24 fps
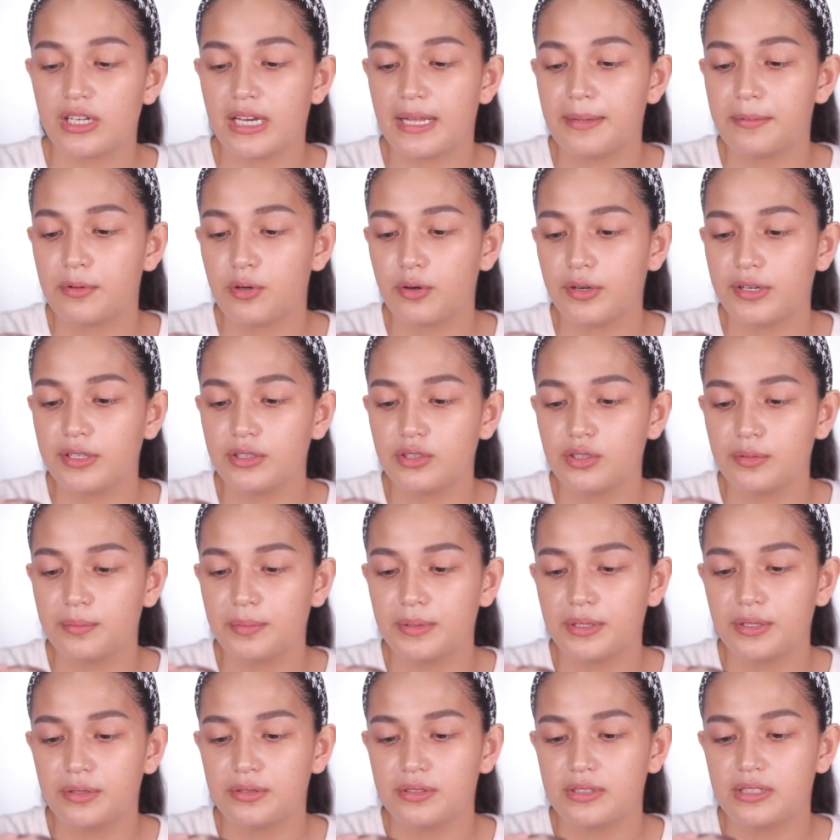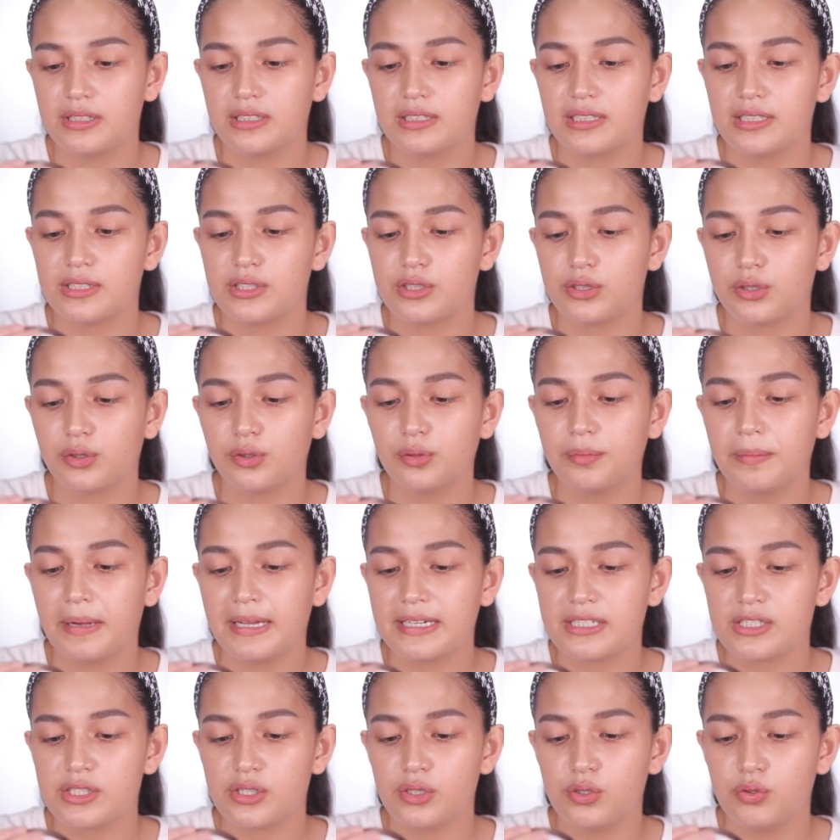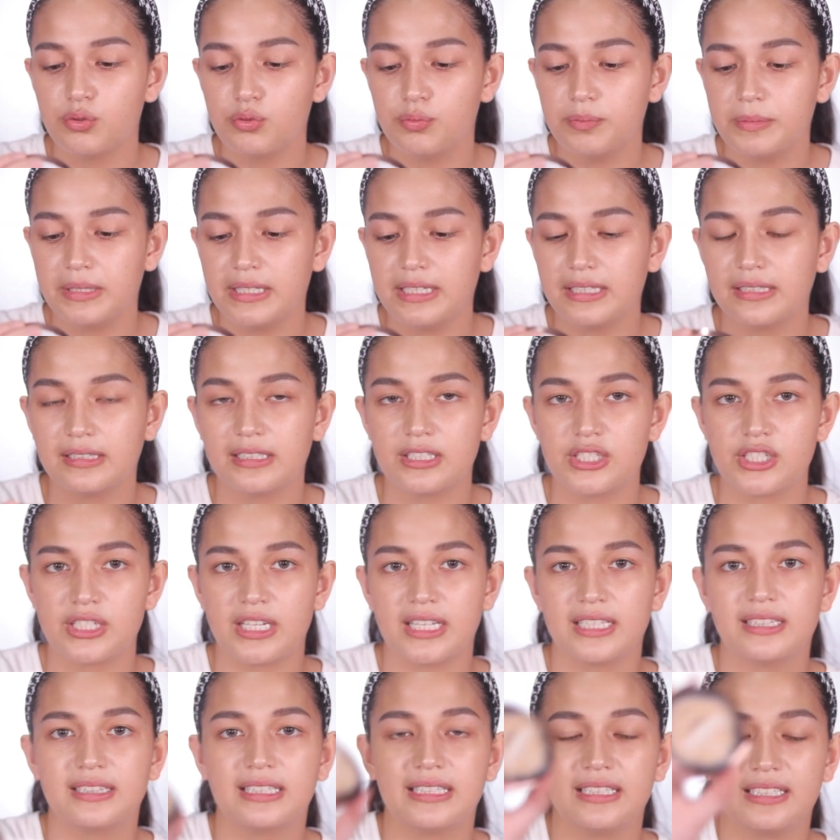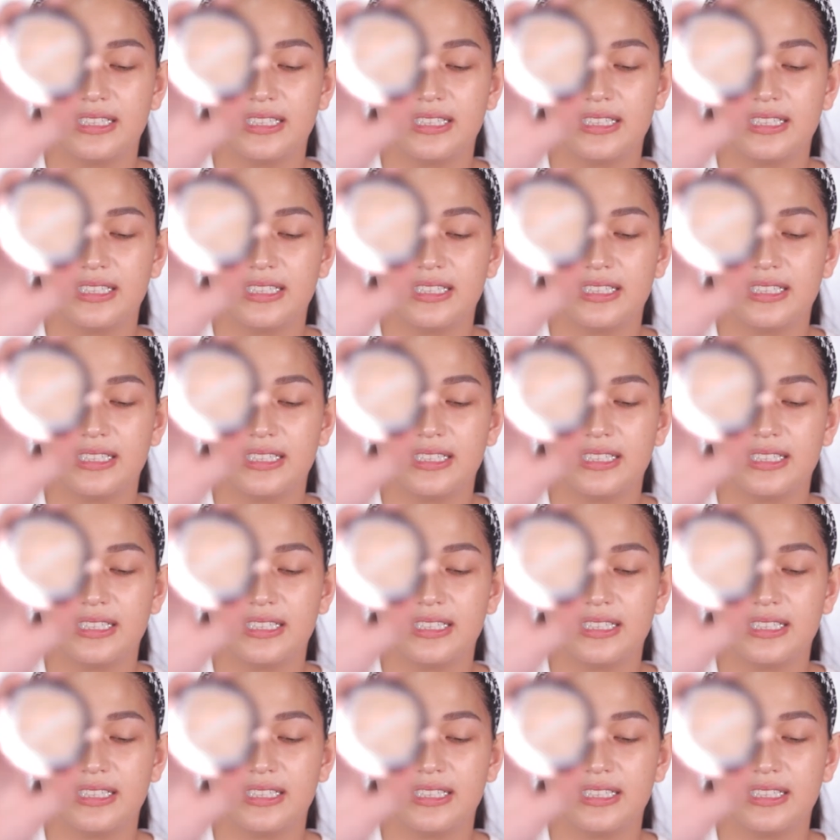I'm going to be using this True Match Lumi in the shade